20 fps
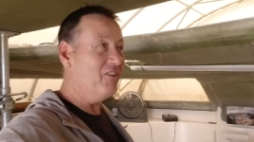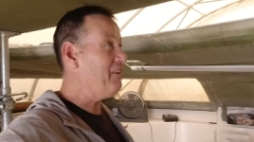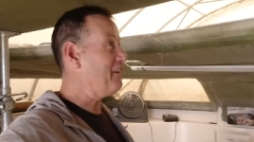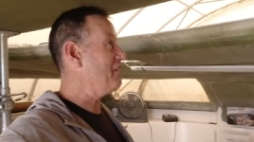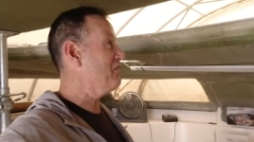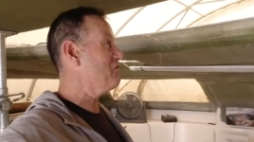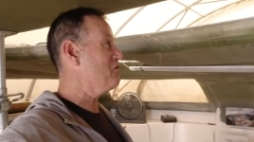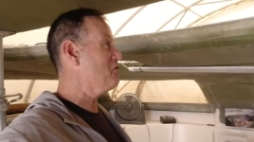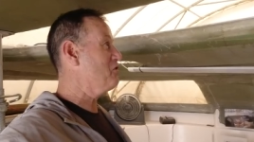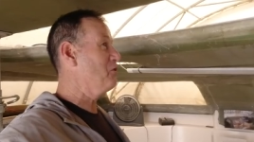I
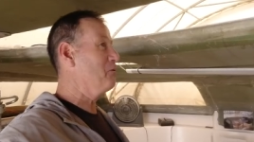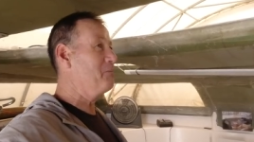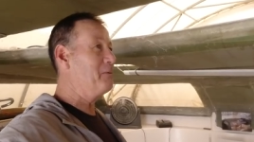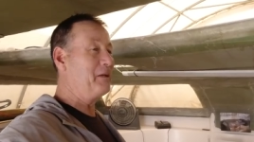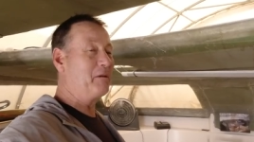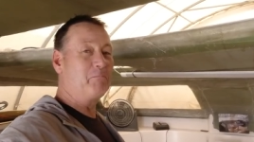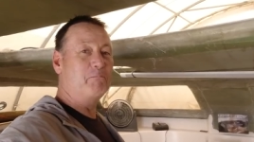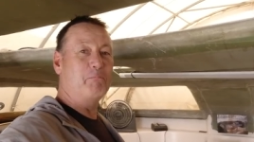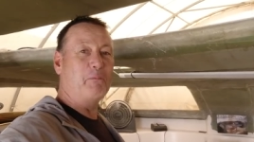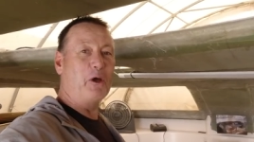reckon I'll just do a
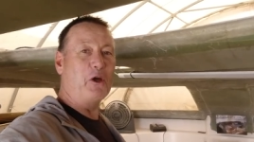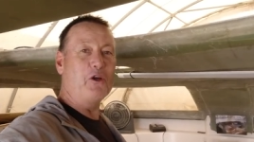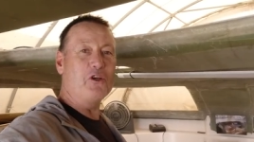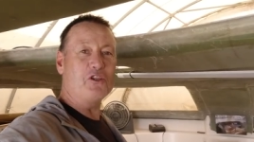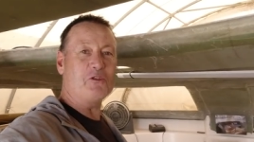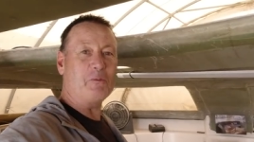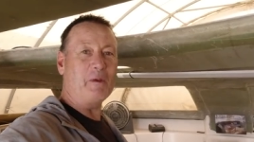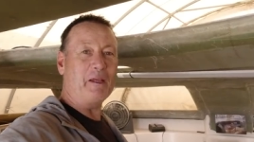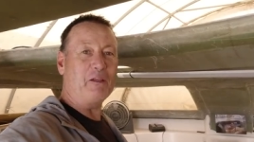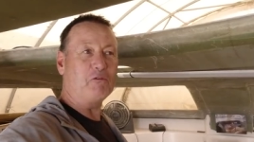big
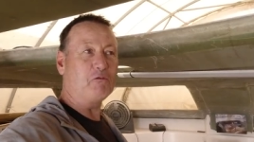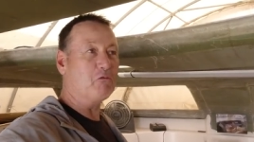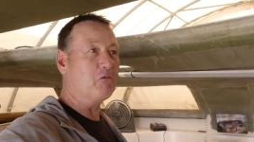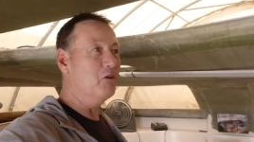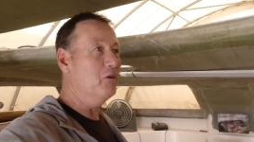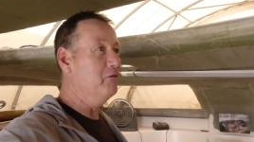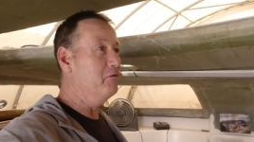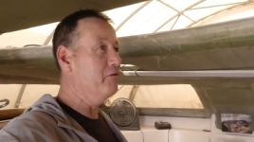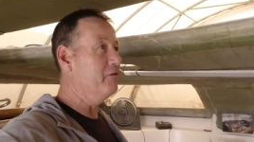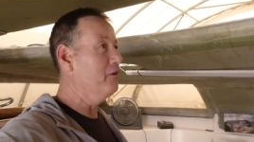Perspex
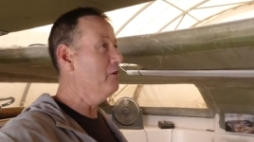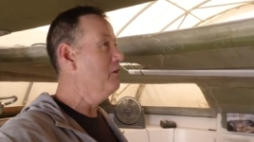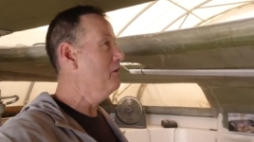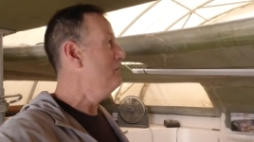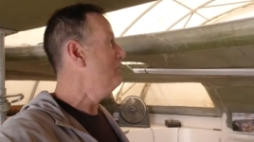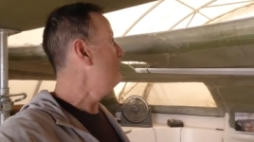roof.